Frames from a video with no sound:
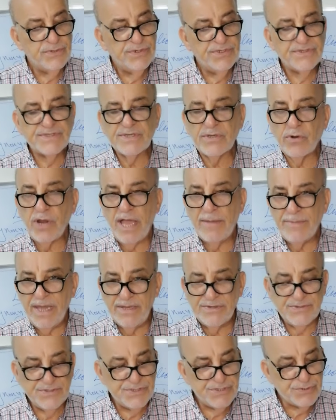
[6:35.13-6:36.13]
to describe
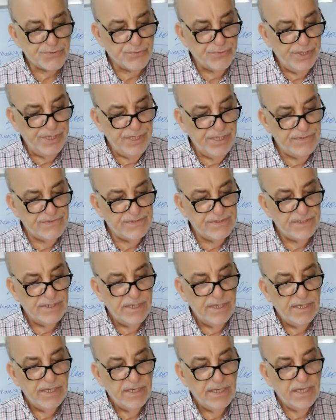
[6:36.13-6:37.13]
a street
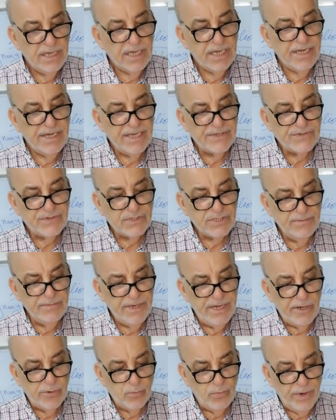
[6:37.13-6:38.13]
in a
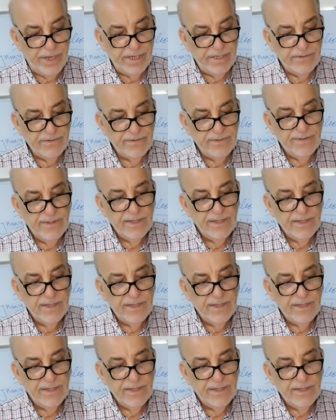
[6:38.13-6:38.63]
similar way,